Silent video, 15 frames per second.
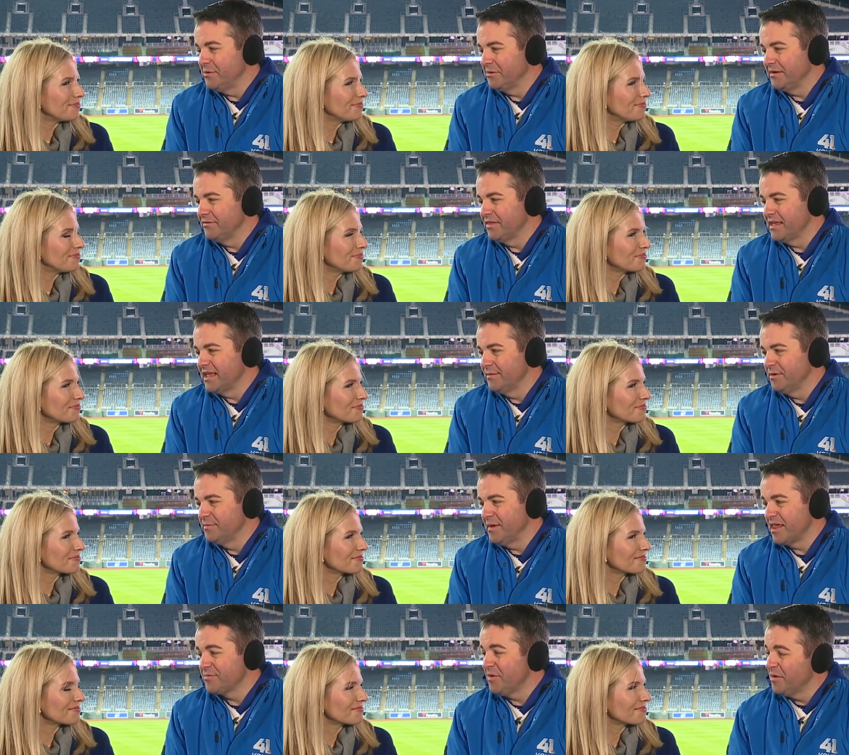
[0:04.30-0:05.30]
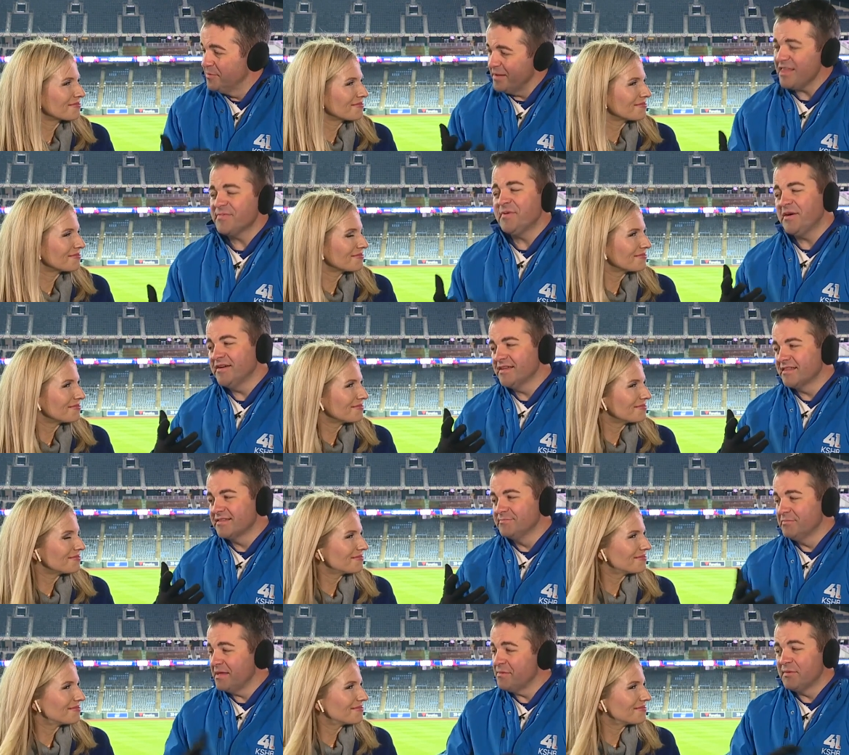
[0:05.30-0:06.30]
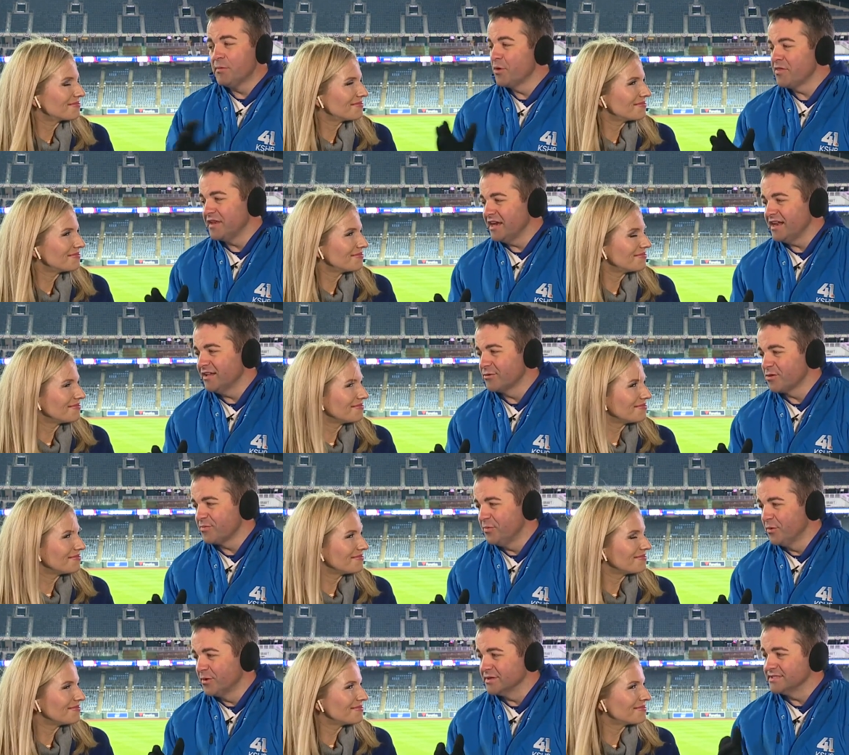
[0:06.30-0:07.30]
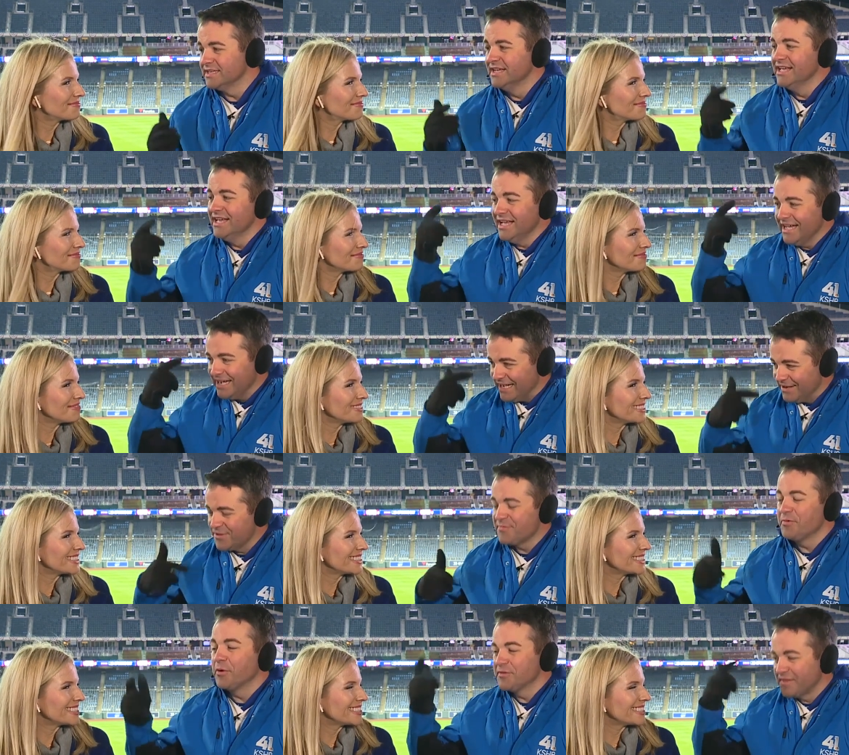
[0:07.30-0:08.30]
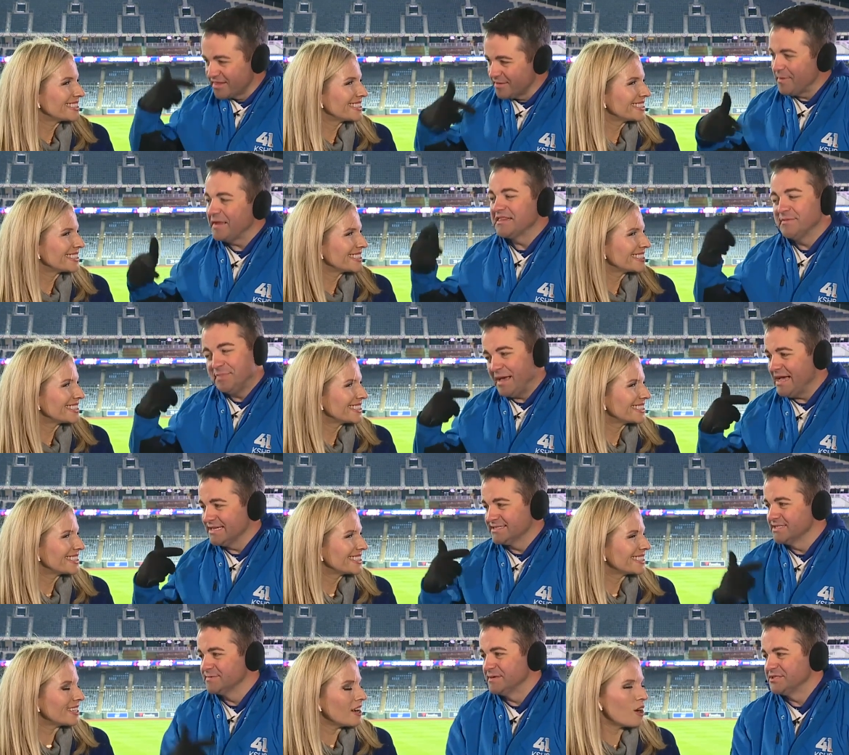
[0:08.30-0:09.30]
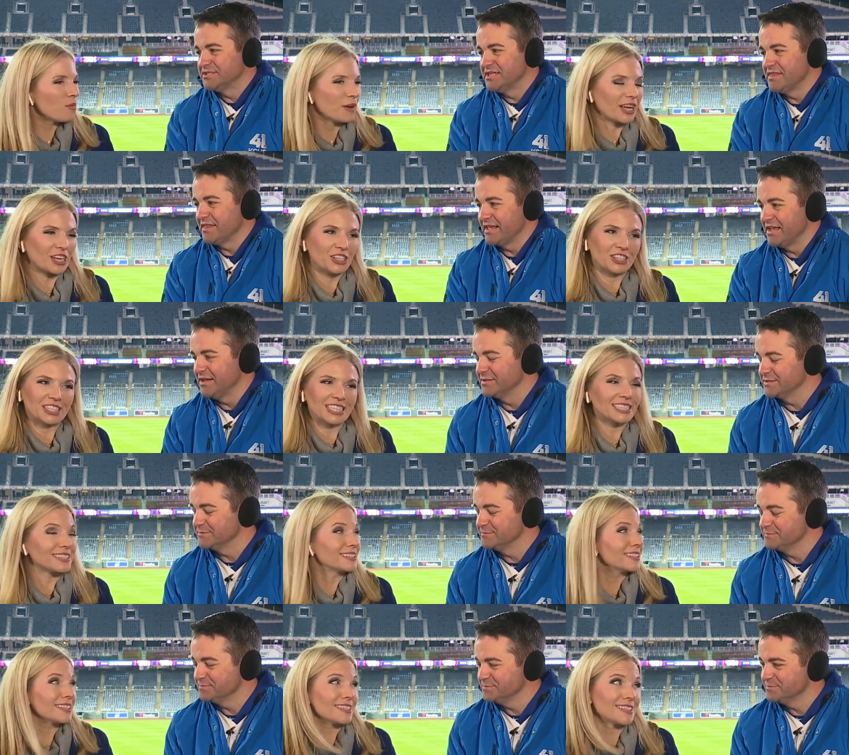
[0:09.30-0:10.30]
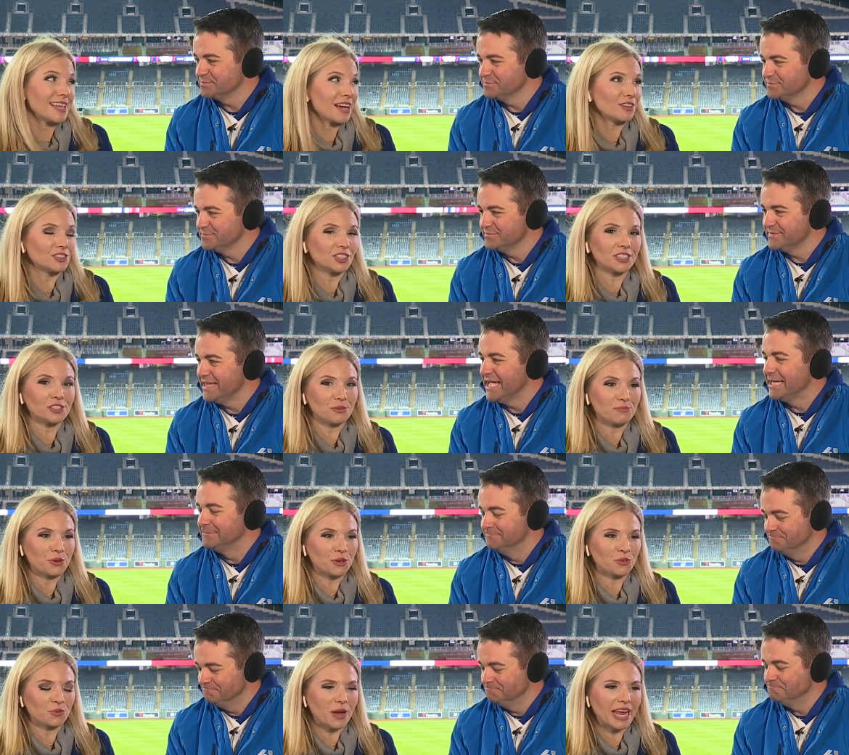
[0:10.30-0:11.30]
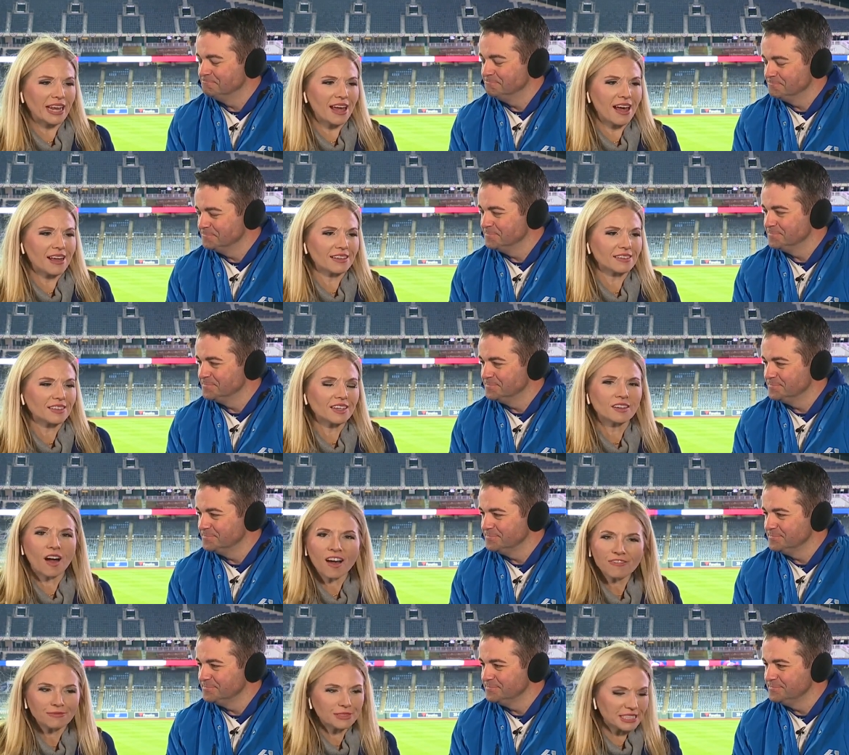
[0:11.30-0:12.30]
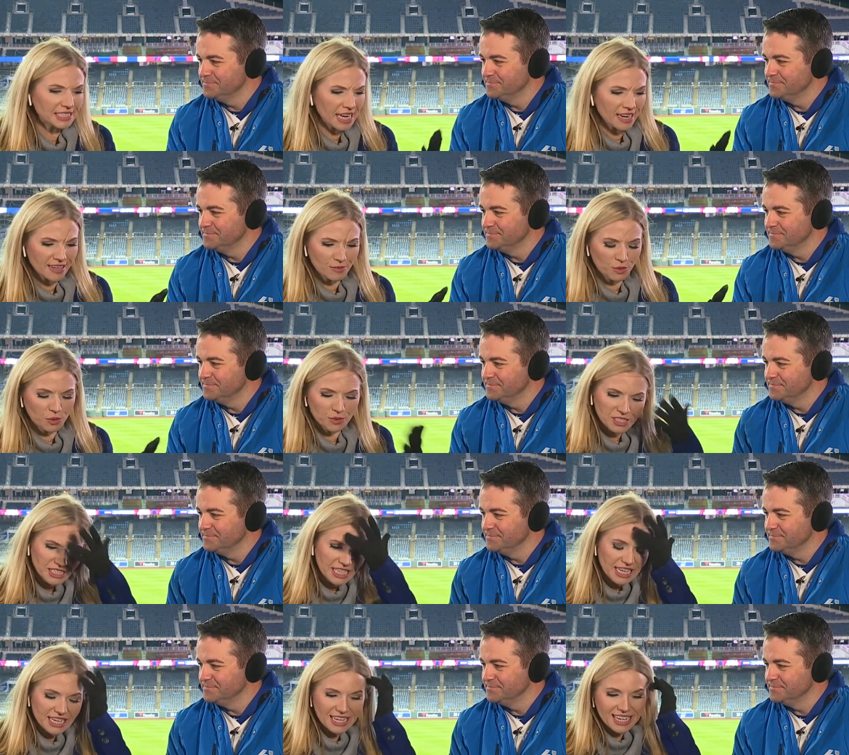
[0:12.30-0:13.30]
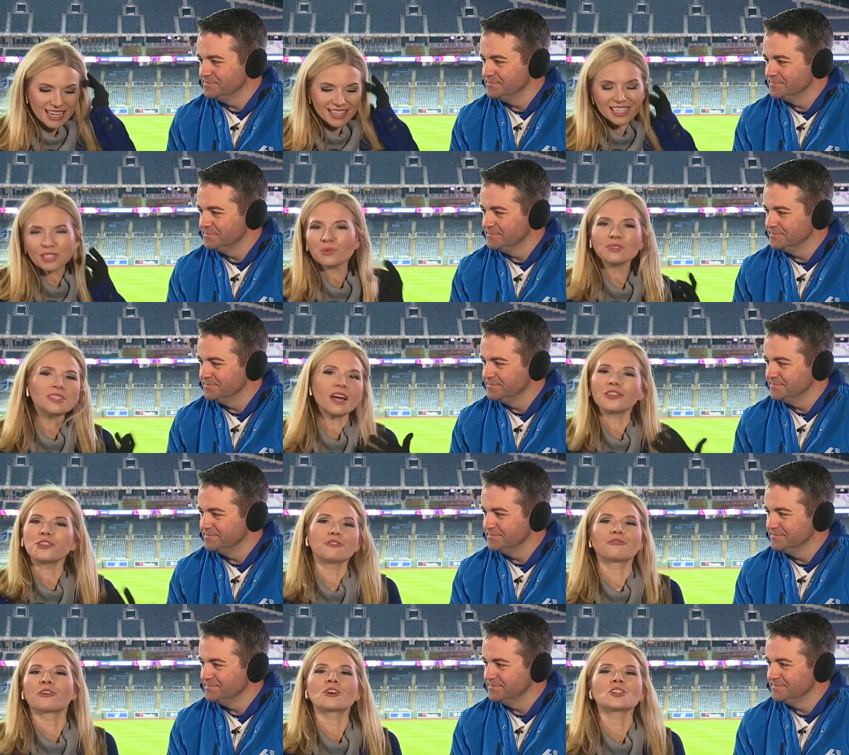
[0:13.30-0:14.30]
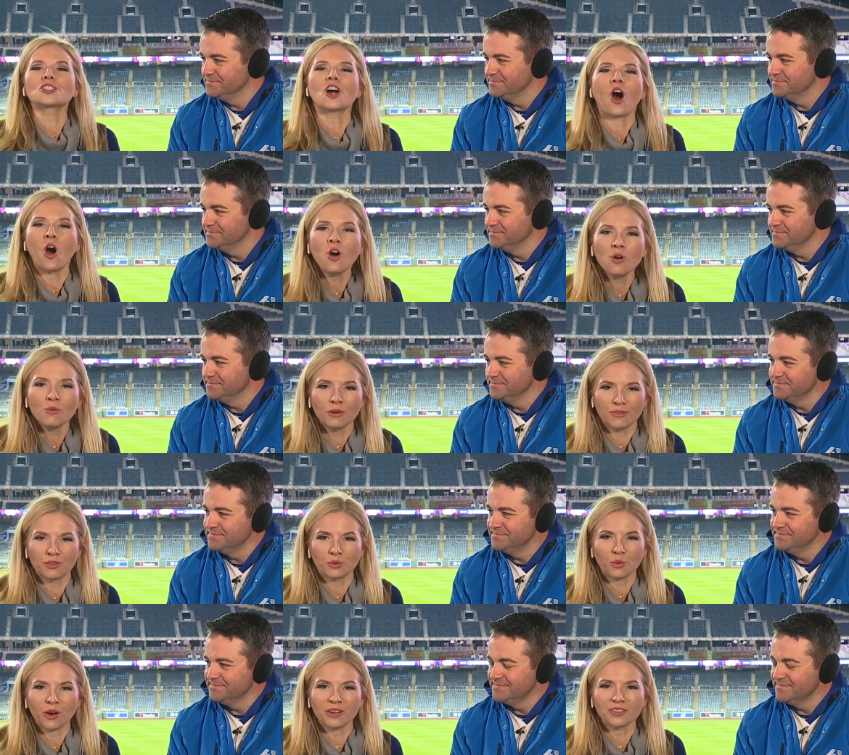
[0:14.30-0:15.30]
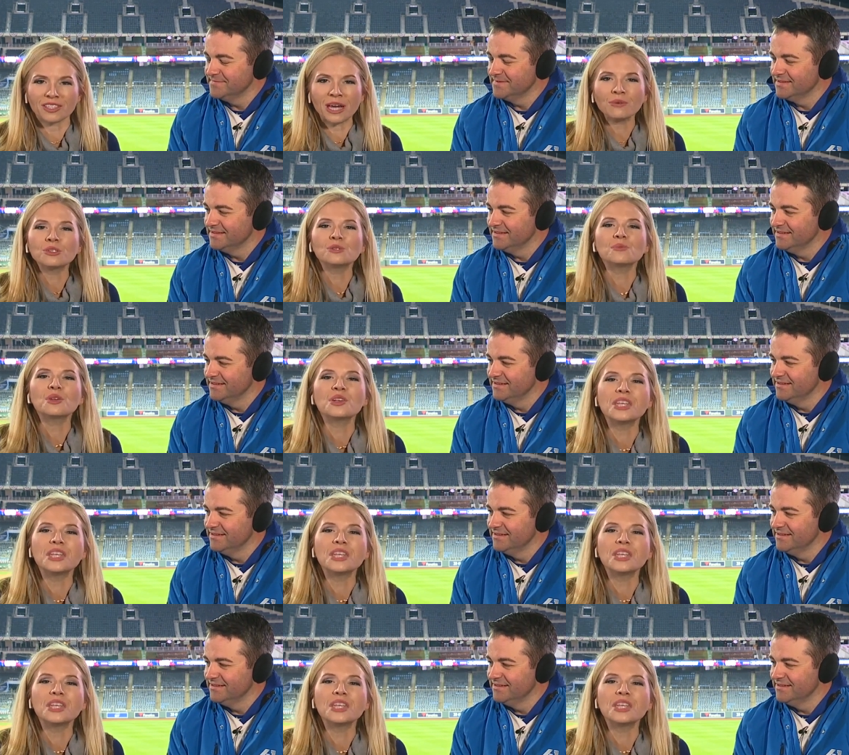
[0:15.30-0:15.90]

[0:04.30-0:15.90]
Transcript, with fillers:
Speaker 1: about whenever they come to baseball. Baseball is maybe more than any other sport a sport that's about the past as much oh as anything goodness. else.
Speaker 2: Oh my goodness, nostalgia to yeah. boot, right? Uh, the Kauffman Stadium where we're sitting, this was not the first home of the Royals. That was